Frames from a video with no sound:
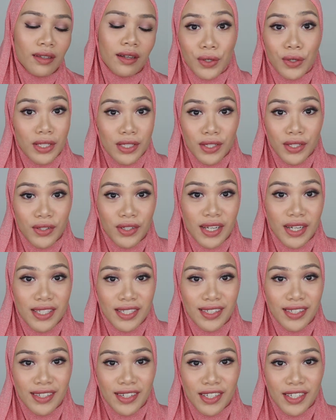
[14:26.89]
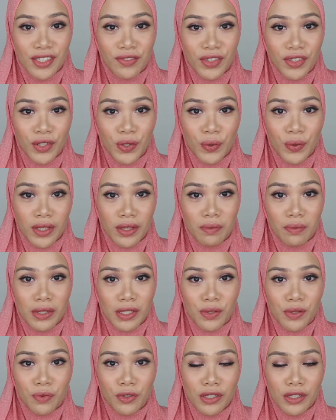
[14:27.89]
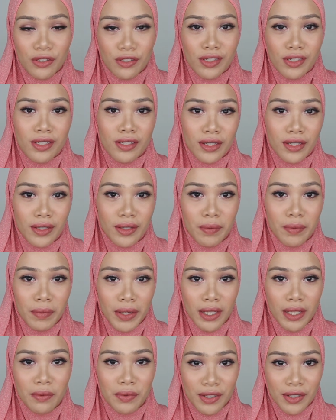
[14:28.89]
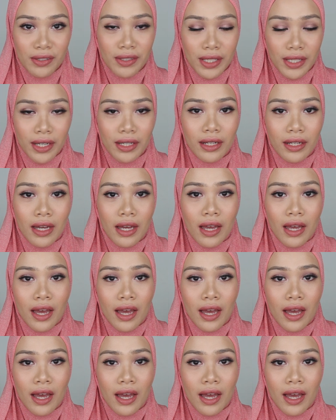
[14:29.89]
So I see you guys in the next video with much more interesting makeup content.